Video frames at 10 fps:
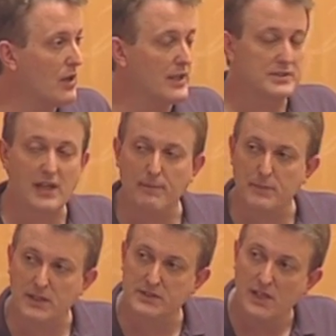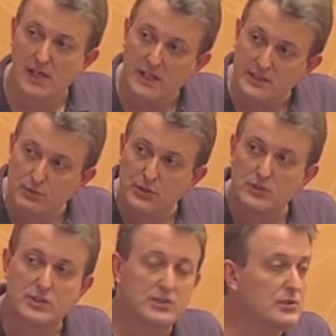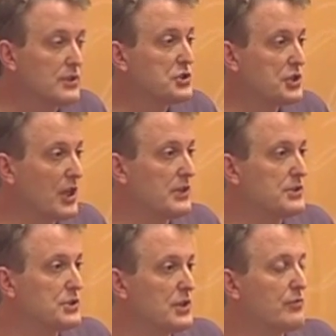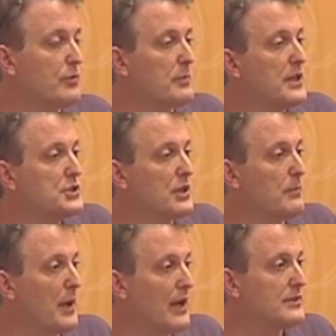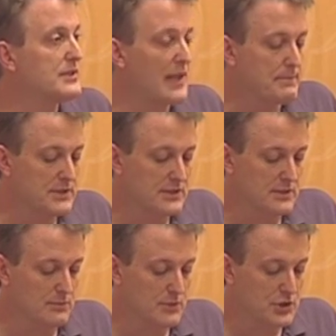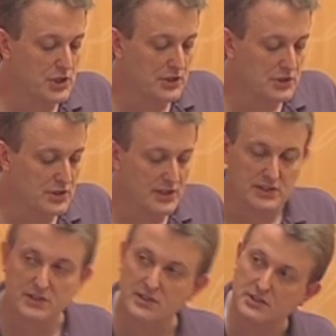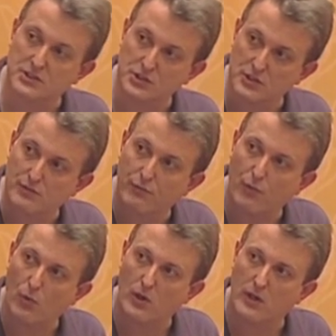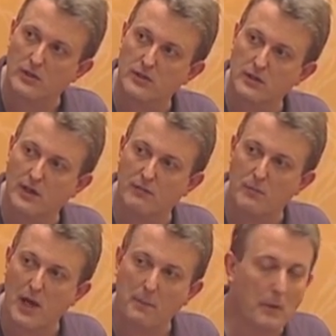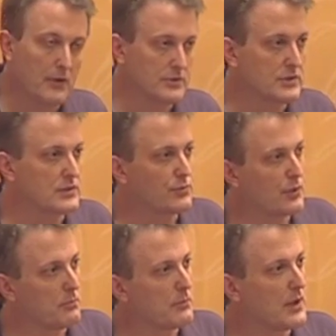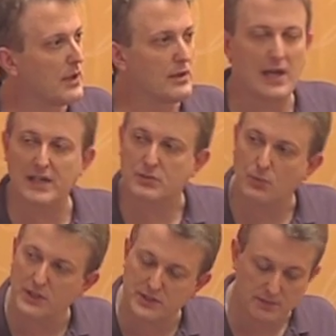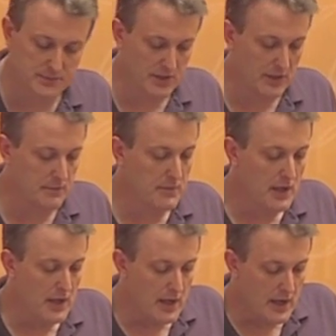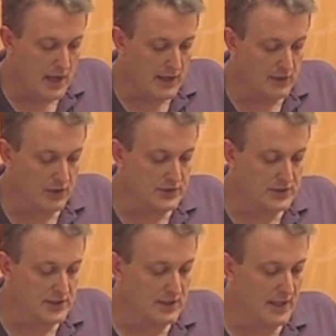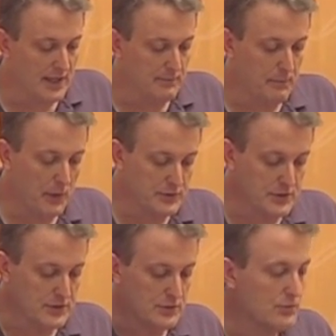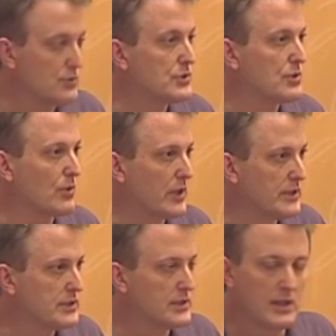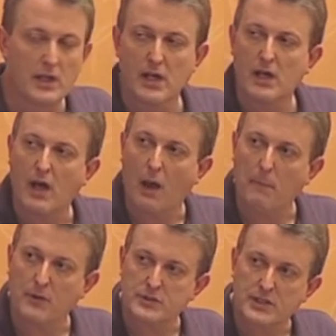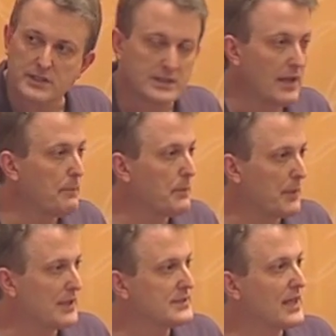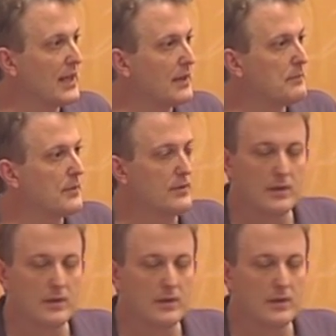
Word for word: a lot of skeptics, is we use it to exchange information about skepticism, exchange links. This is just four of my posts from uh, last week sometime. And you can see that I posted two news stories. I posted a tip about TAM,